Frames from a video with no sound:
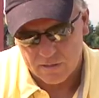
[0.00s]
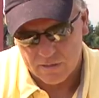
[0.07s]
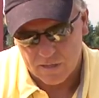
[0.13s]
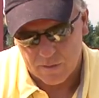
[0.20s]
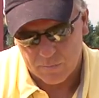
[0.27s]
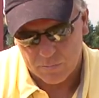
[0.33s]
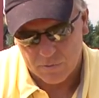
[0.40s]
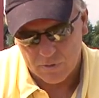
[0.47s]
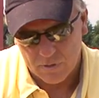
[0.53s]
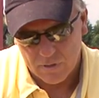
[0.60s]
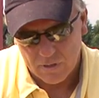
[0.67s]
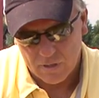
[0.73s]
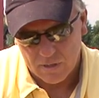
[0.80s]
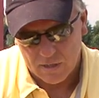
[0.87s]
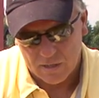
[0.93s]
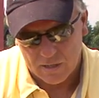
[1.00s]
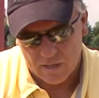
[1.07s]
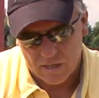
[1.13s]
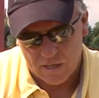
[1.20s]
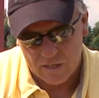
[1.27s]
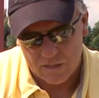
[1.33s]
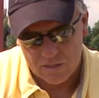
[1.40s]
tip and
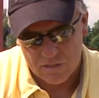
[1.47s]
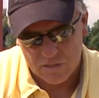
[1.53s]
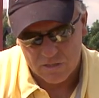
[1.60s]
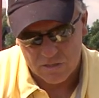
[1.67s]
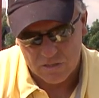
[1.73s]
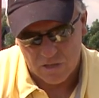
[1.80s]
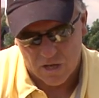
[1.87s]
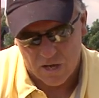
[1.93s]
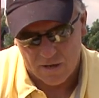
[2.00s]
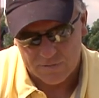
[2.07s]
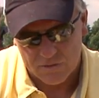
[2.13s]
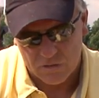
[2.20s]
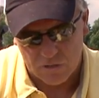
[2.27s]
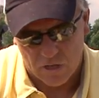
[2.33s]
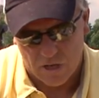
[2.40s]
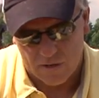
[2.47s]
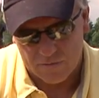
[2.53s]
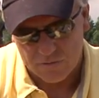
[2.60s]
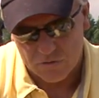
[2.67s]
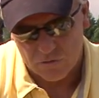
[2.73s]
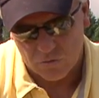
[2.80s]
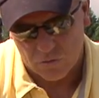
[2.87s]
nice, soft,
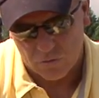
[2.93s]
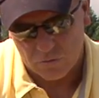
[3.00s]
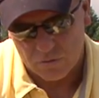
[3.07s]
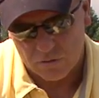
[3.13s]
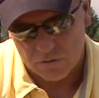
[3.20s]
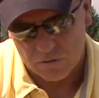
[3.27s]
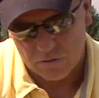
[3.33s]
soft strokes.